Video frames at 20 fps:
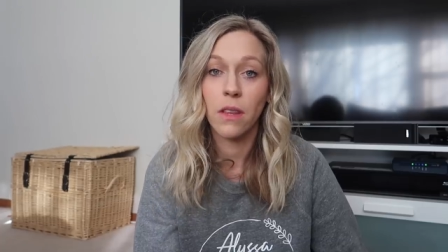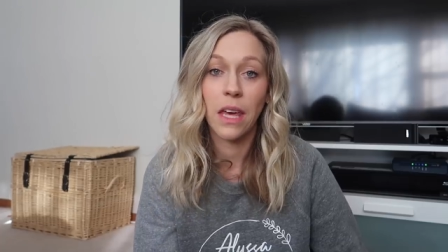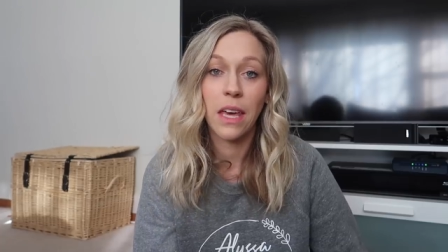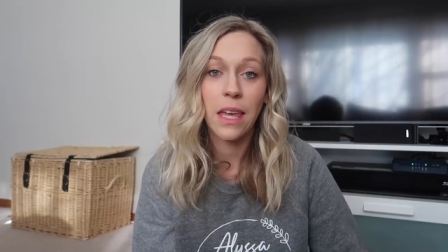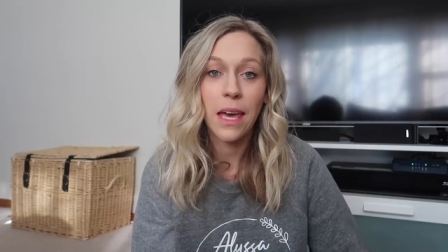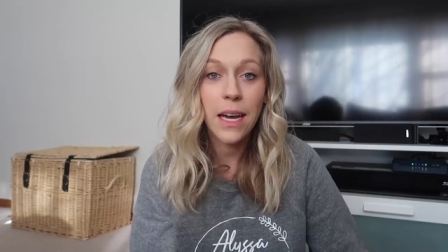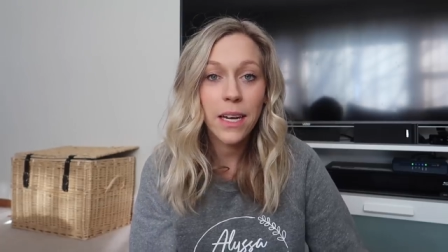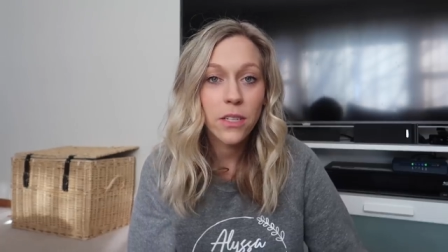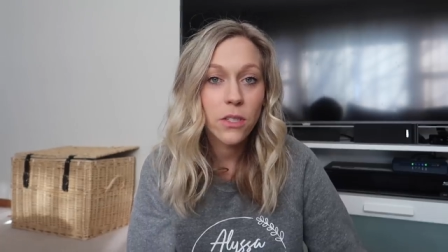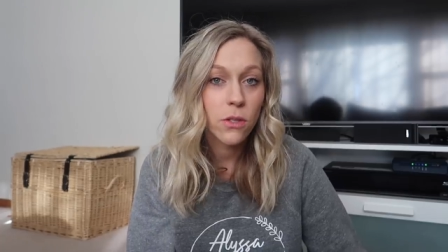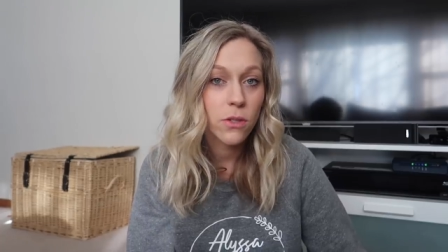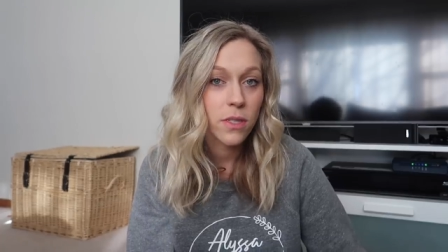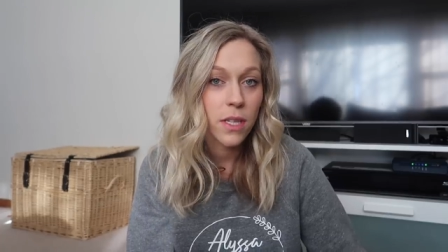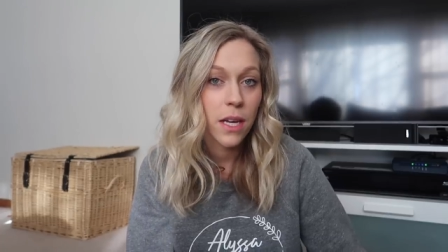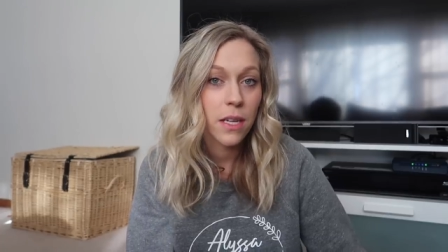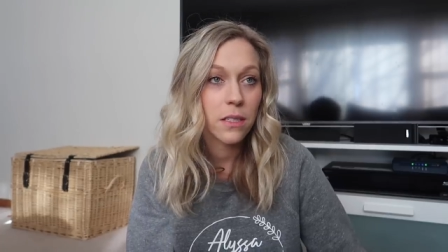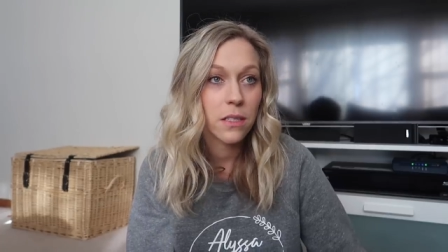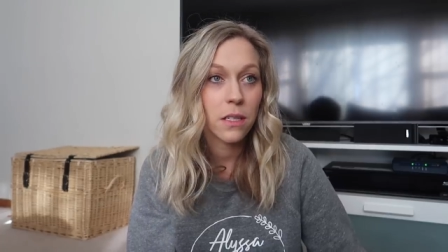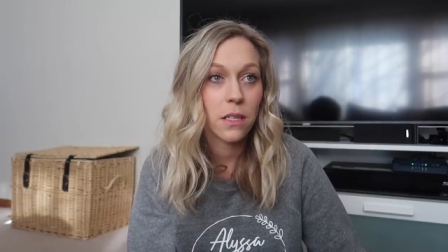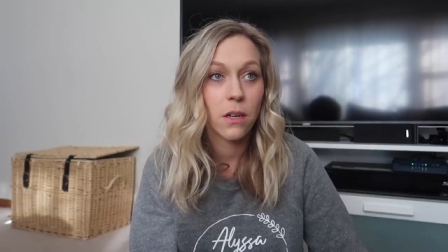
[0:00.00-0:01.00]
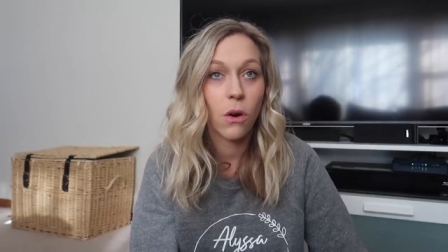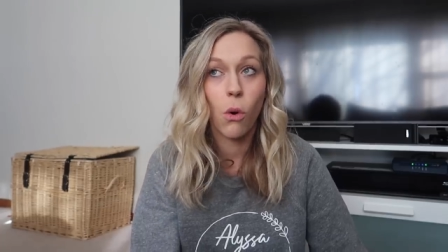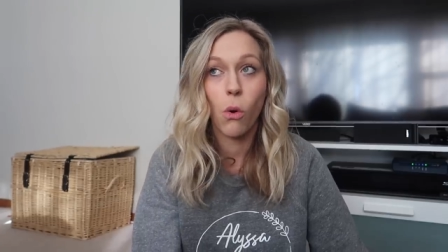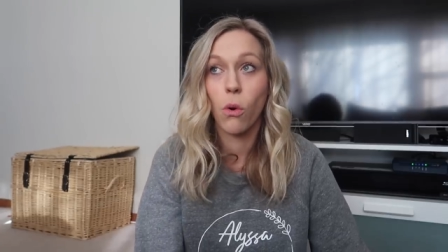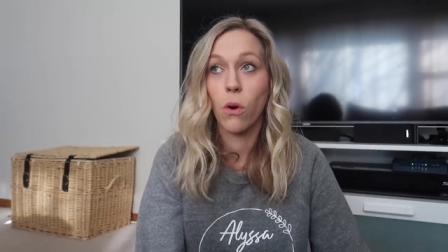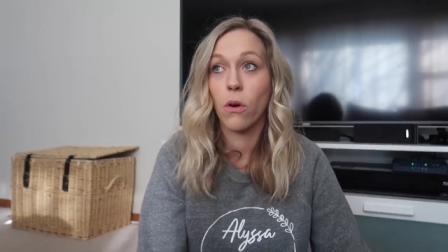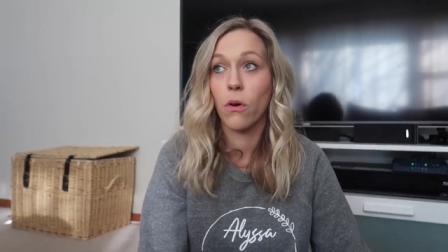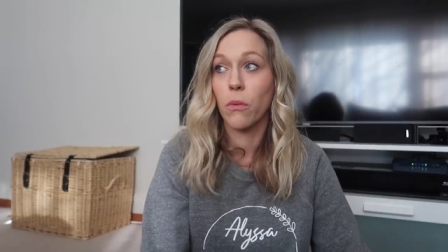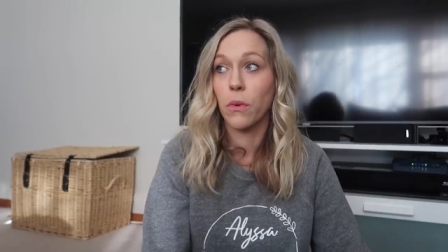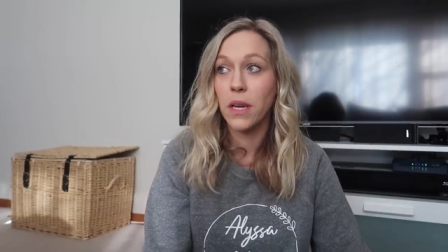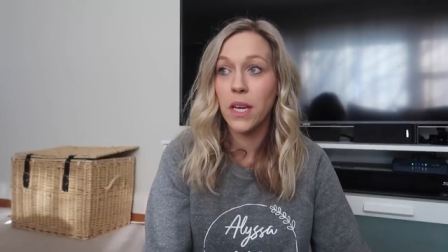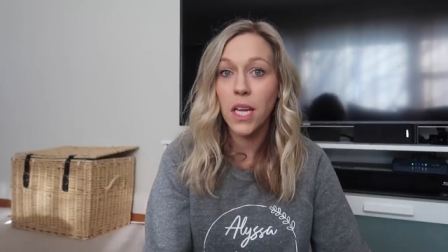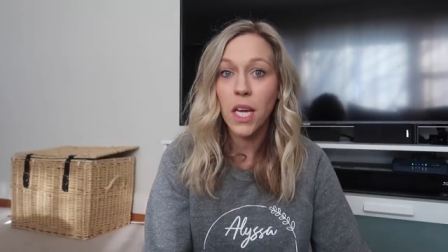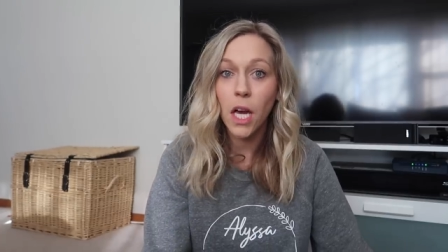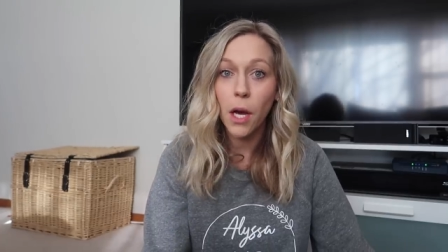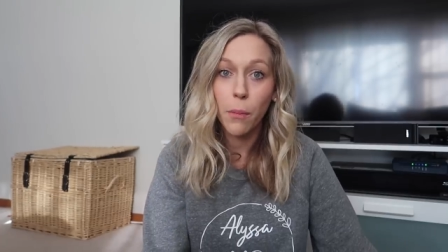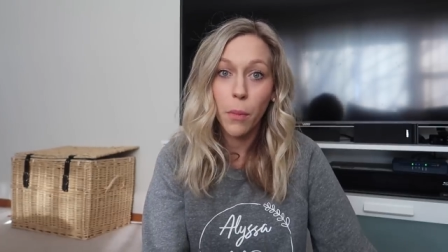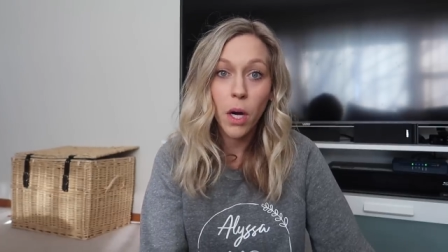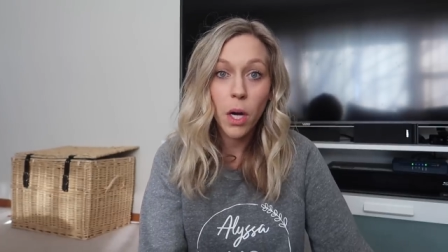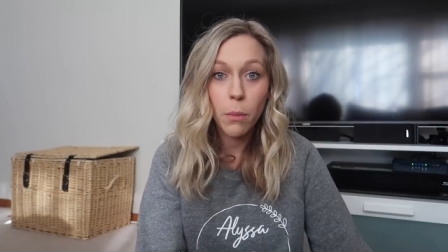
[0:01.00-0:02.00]
like exercising or
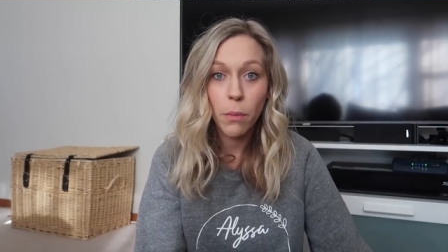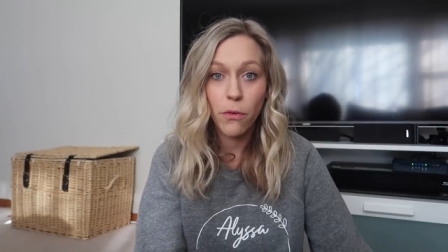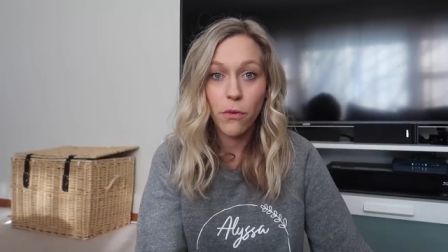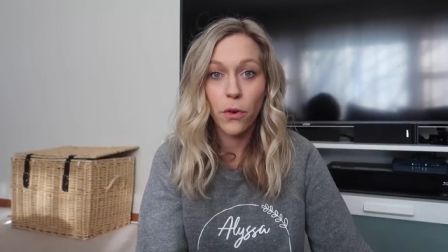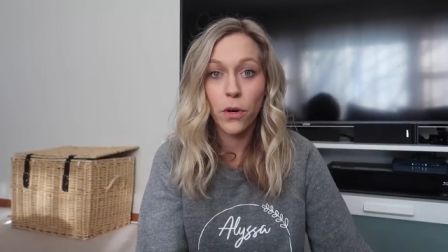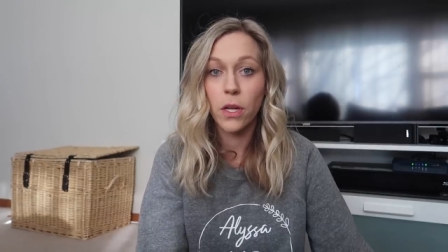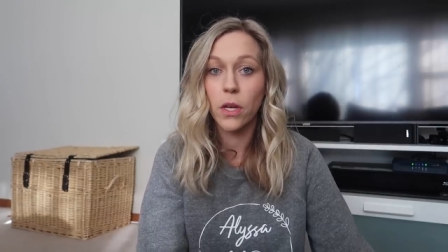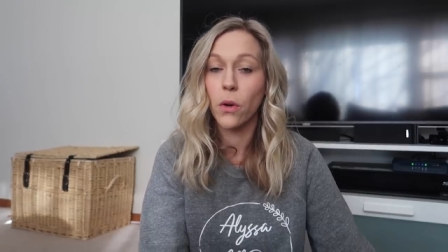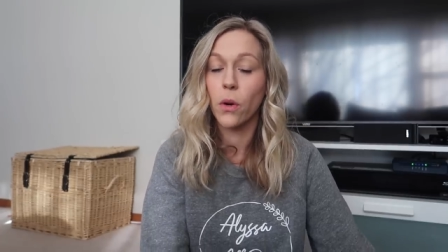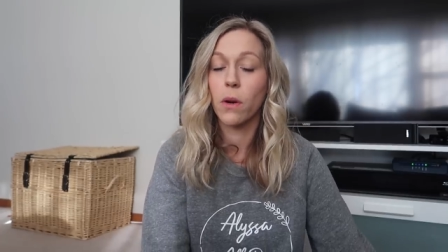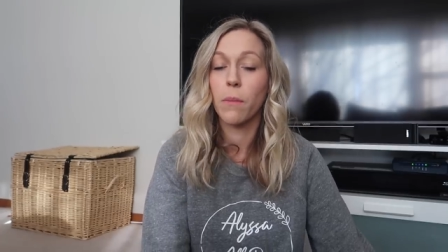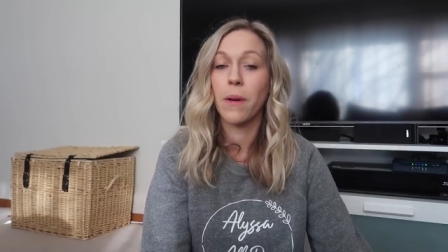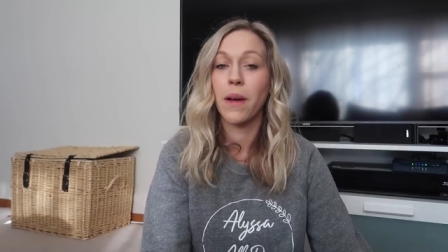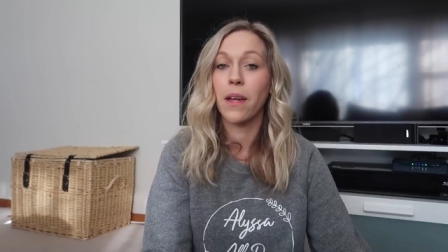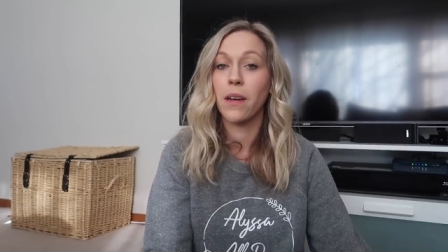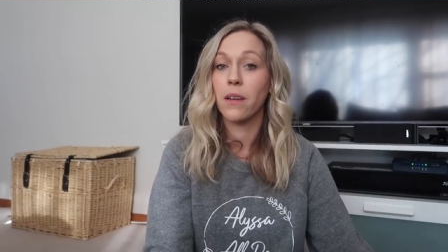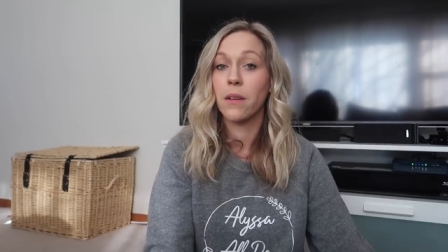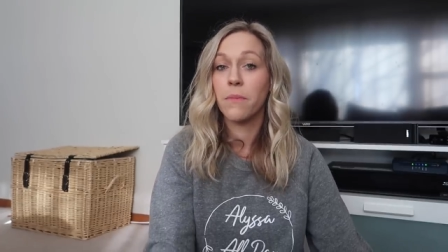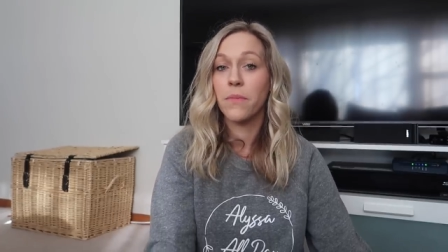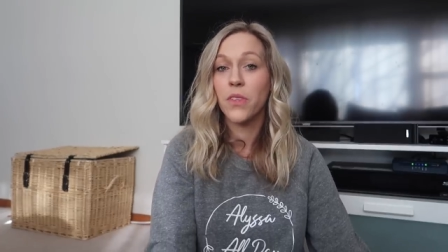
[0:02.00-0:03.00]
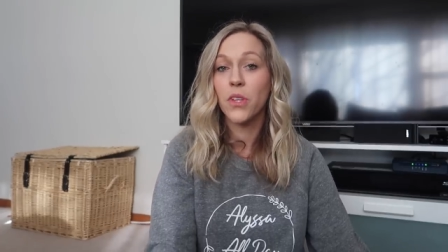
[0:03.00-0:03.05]
reading a book before you go to bed.